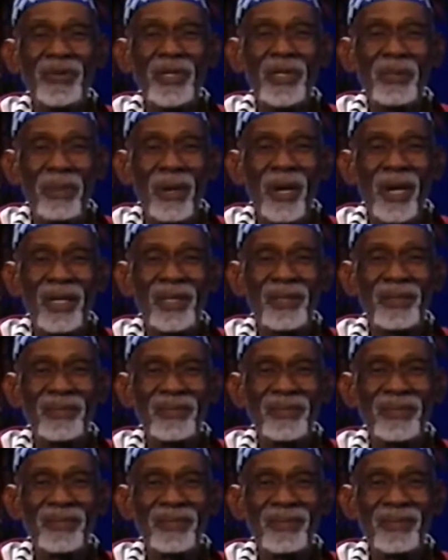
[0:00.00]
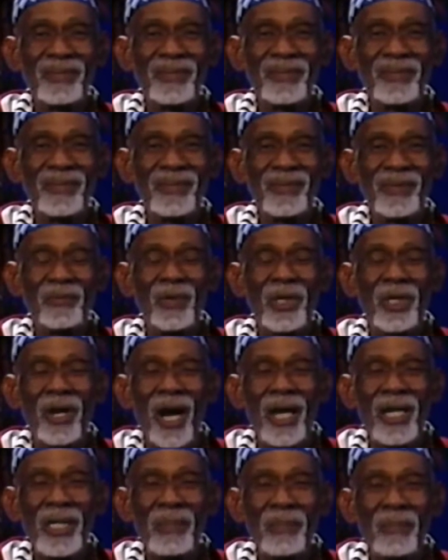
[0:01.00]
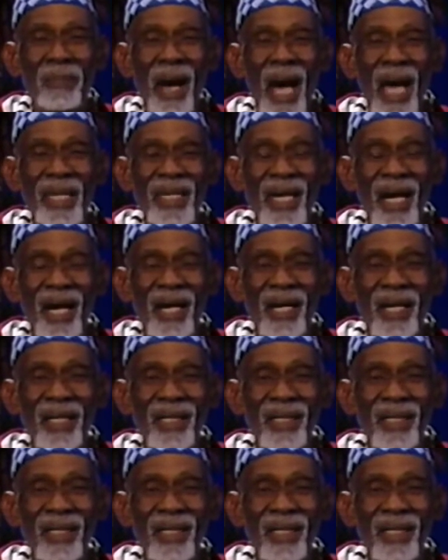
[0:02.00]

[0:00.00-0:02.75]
for the blood. We call it Maya.